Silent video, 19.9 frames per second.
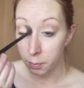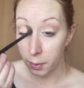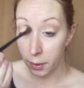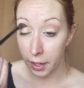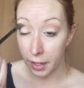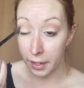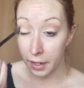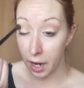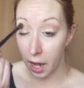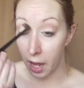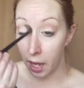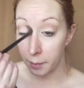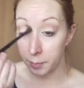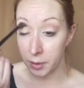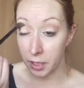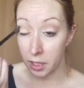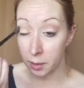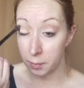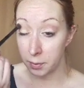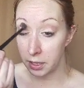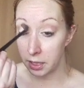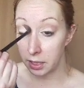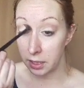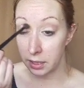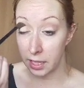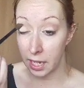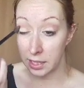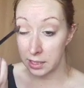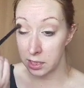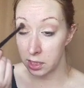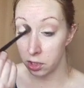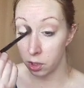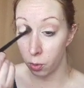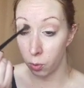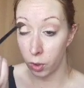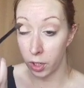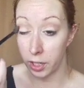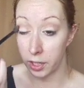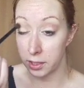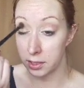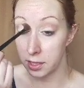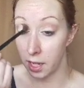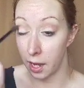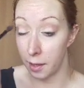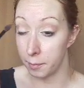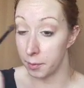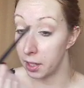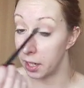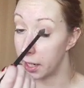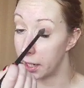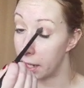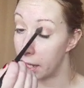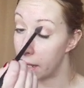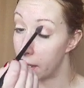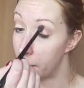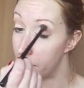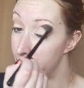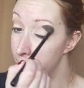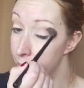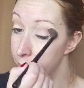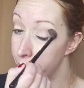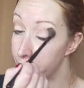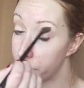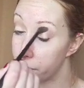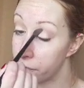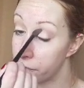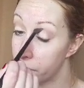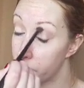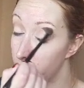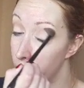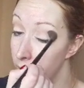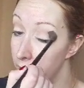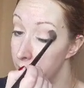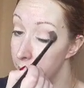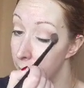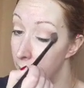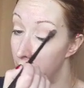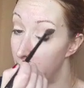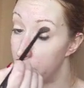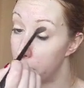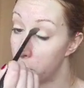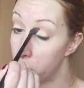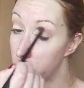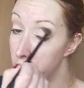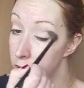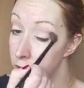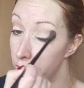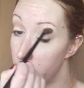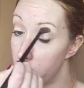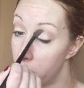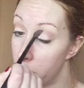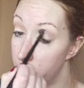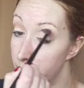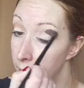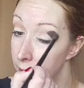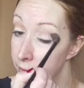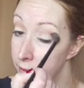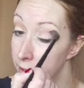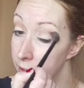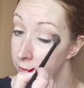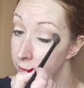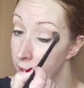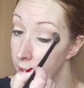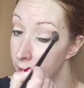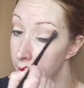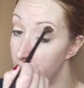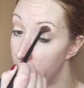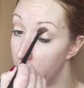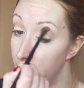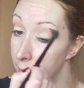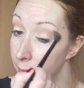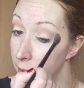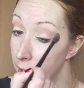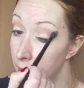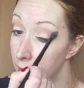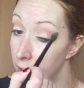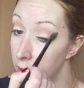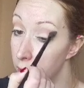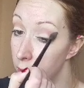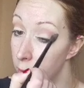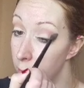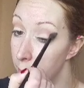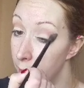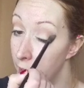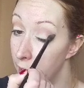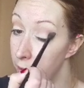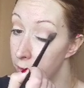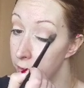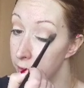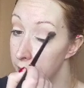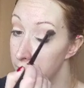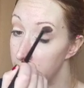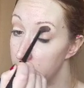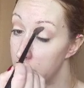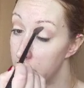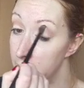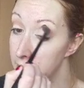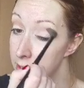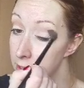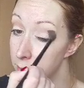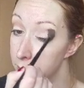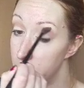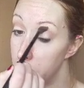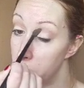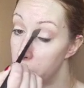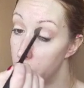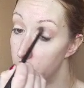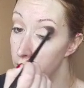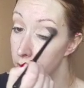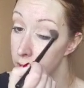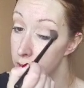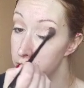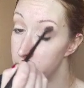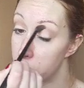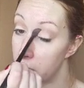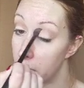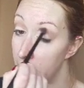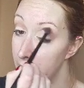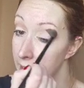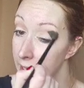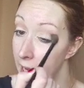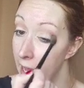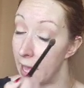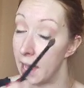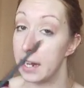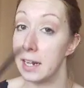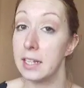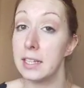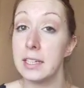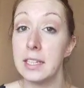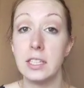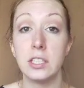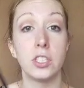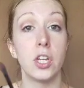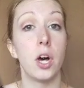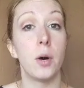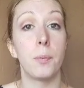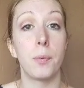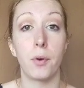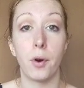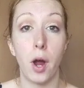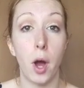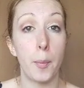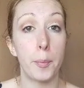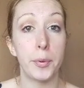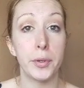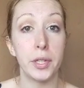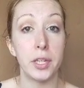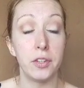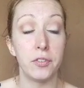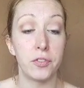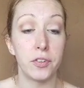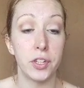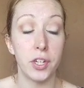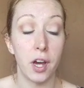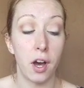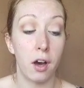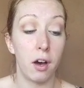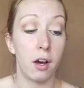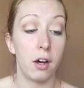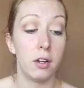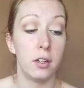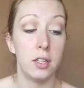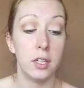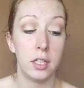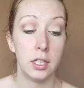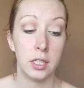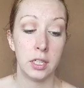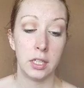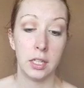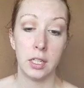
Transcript: But that's in the works. I'm going to get, with my portion of my refund, I'm going to go and buy a really nice computer so that I can edit these all properly for y'all.